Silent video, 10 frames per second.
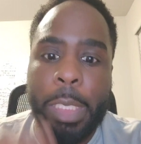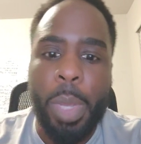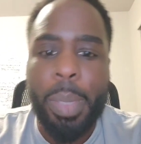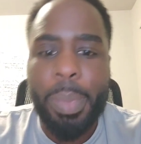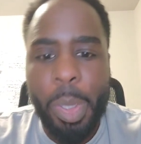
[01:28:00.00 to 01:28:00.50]

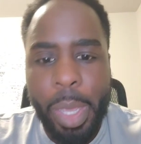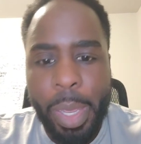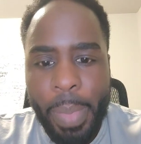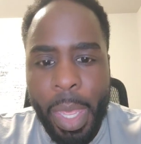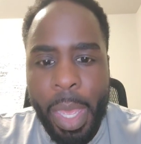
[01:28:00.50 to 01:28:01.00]
mom.
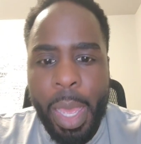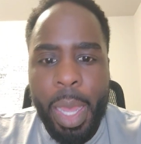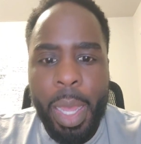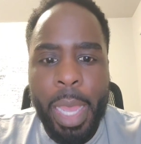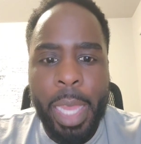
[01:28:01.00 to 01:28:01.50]
Okay.
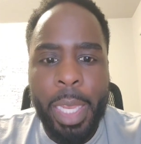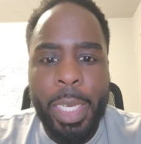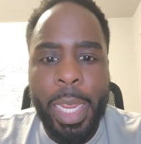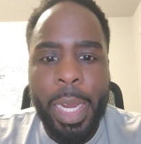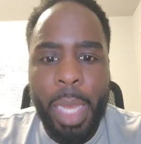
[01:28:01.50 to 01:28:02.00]

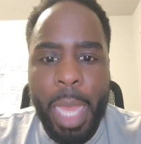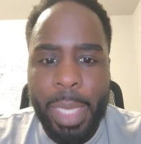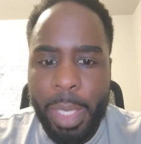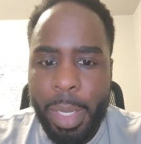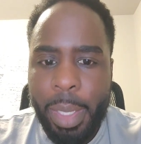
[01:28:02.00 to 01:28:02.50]
LND in
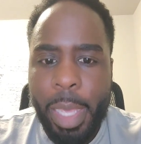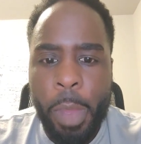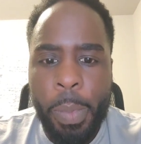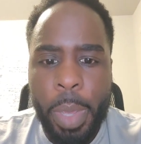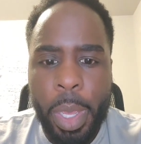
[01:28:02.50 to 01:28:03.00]
Alaska,
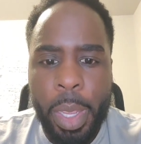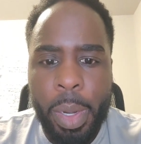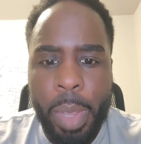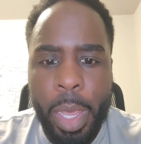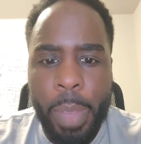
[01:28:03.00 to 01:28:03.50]
LPN.
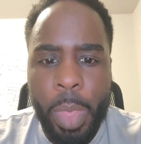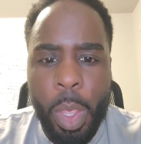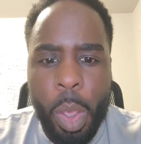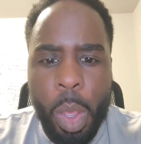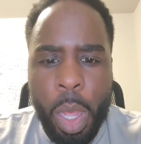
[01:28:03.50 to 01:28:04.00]
Okay.
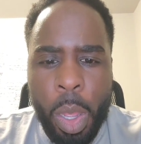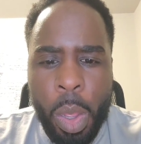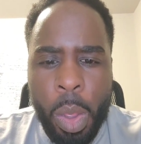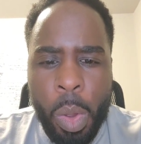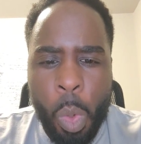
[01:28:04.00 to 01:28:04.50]

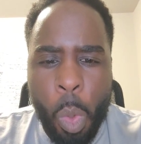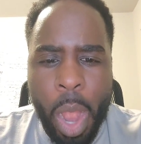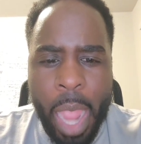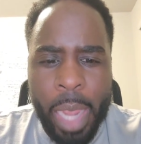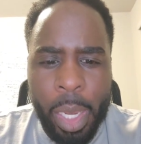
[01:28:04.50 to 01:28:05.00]

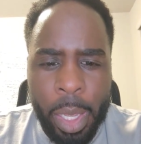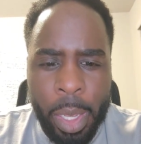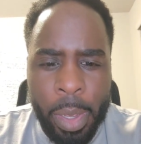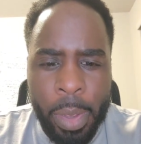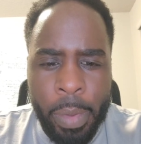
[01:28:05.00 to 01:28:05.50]
Where I
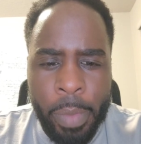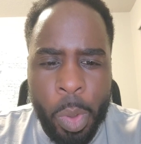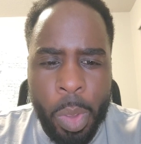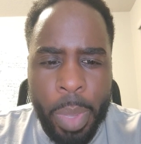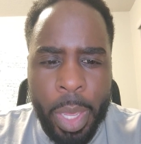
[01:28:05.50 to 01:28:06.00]
live,
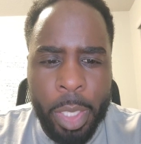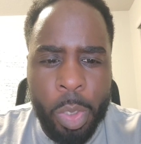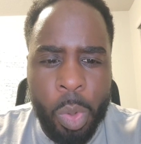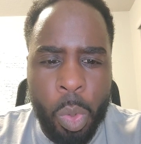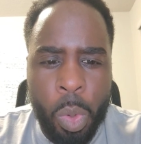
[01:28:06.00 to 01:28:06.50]
you can be in
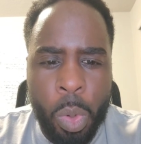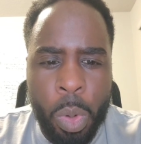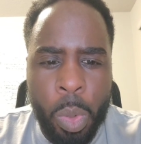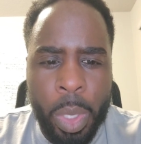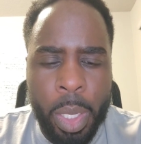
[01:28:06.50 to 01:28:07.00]

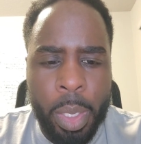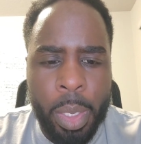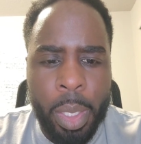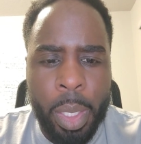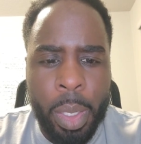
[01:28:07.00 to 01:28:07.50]
school with
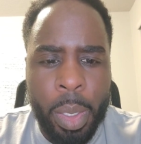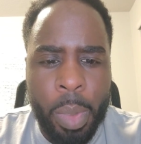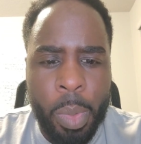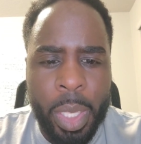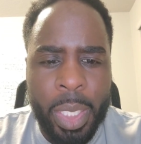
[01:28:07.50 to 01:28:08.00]
a
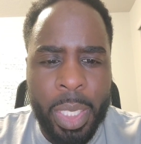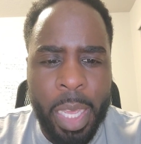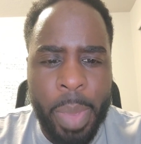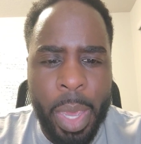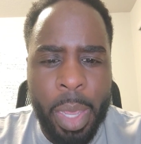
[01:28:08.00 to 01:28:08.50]

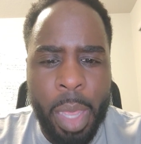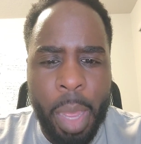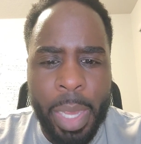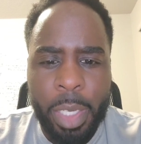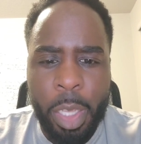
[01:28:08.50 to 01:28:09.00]
CMA.
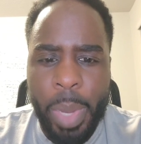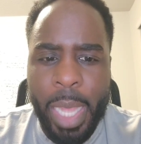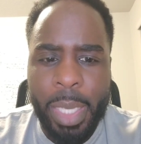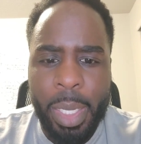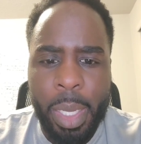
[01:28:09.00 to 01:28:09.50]
I'm guessing you mean
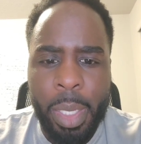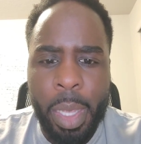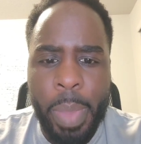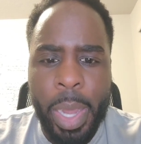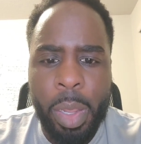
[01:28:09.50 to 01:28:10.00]
as
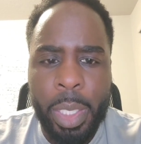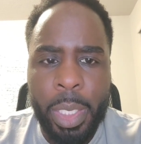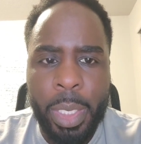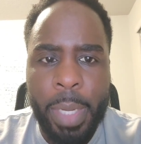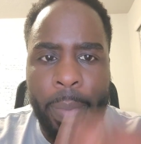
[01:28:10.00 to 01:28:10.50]
a medical
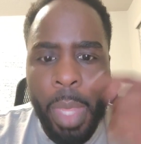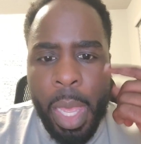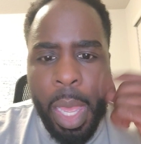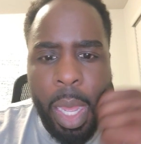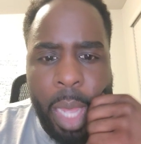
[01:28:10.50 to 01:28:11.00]
assistant.
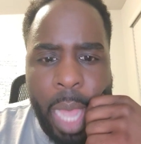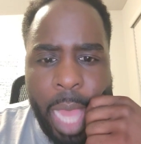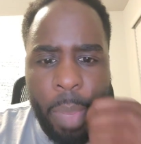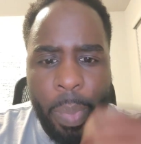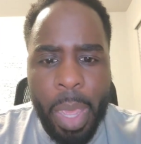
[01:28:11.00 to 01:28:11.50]

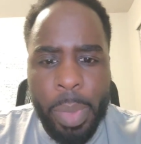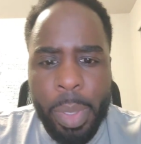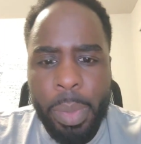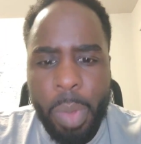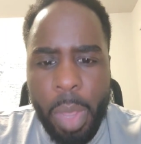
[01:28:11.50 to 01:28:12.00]

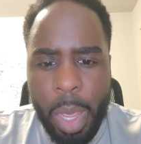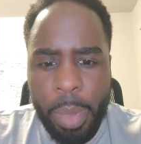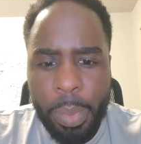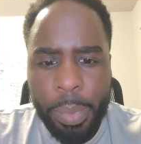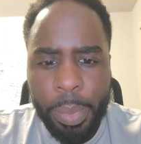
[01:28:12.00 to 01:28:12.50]
Alabama. Okay.